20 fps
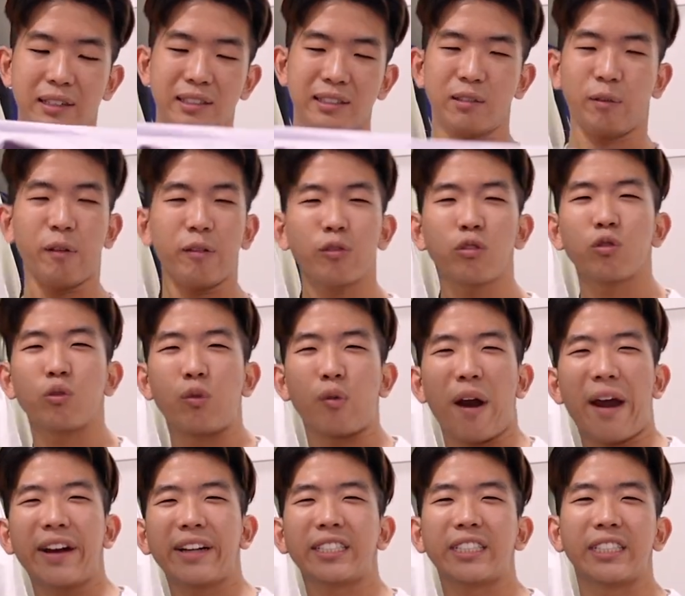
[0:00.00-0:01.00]
It's some of those
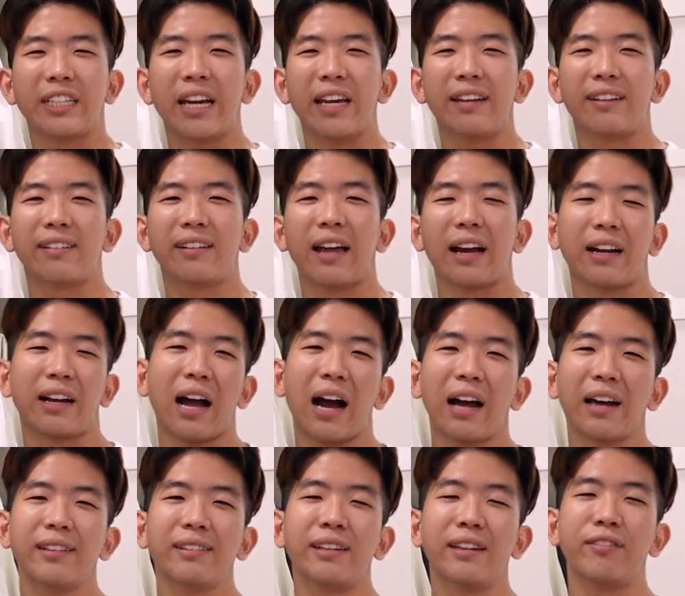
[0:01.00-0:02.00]
rare shades that
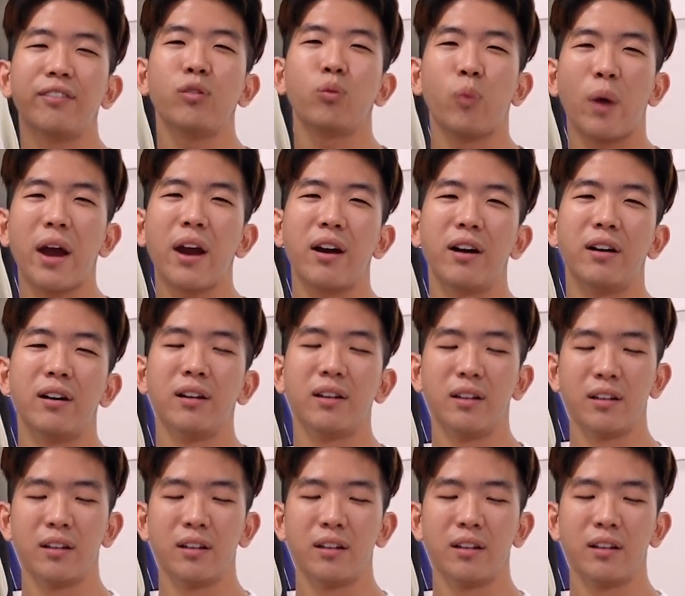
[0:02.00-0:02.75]
guys even wear.